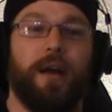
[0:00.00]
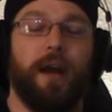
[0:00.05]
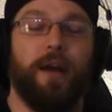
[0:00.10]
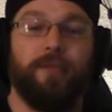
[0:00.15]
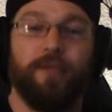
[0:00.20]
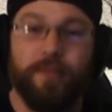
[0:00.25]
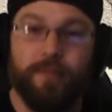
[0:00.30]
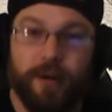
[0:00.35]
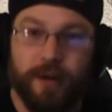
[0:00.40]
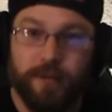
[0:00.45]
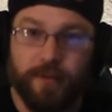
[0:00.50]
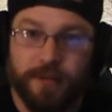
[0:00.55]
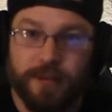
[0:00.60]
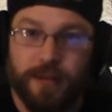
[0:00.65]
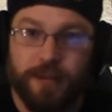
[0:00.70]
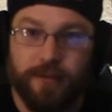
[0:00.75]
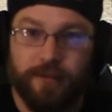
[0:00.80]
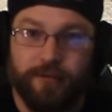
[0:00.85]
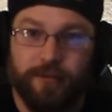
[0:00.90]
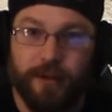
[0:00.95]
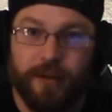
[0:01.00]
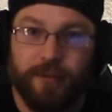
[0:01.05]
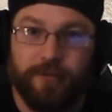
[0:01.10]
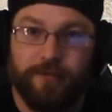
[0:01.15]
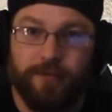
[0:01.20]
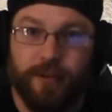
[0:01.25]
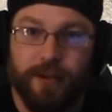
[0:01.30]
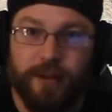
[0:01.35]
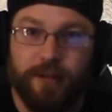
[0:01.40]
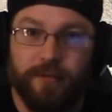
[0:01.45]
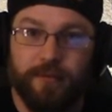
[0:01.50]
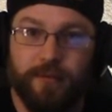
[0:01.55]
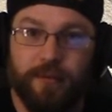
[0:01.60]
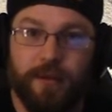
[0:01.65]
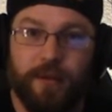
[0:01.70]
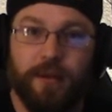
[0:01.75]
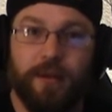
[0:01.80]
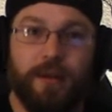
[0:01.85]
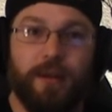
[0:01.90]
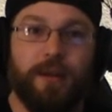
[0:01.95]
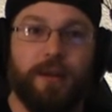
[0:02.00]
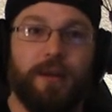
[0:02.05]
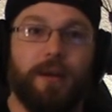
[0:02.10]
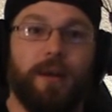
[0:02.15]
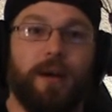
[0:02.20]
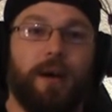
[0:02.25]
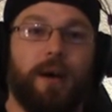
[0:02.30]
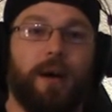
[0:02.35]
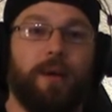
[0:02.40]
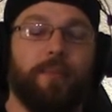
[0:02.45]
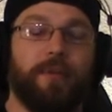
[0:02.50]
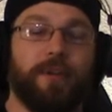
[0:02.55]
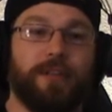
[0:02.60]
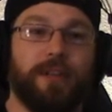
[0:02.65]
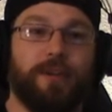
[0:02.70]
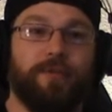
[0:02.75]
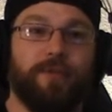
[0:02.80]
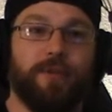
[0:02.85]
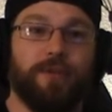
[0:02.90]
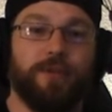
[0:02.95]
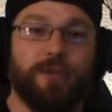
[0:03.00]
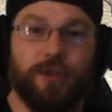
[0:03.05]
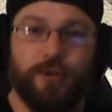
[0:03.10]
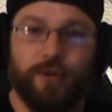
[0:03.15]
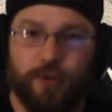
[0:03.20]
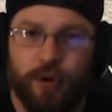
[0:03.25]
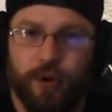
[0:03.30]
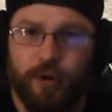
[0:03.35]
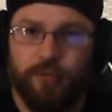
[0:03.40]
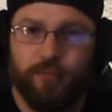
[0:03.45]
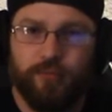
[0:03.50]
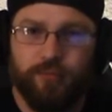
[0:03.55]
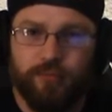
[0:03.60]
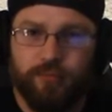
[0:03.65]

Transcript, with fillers: everybody was on their fucking feet, um, except for Cejudo.